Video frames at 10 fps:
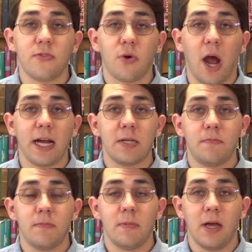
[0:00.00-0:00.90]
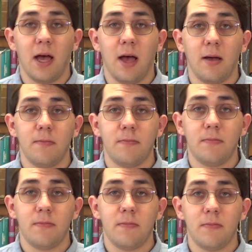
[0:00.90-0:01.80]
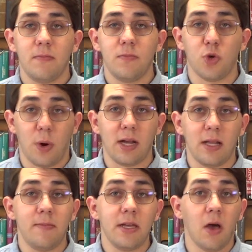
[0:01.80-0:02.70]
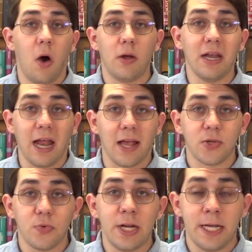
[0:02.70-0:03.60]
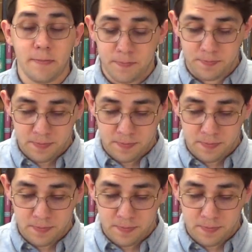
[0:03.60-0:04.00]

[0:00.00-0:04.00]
Christ directly be calling a Nazarene.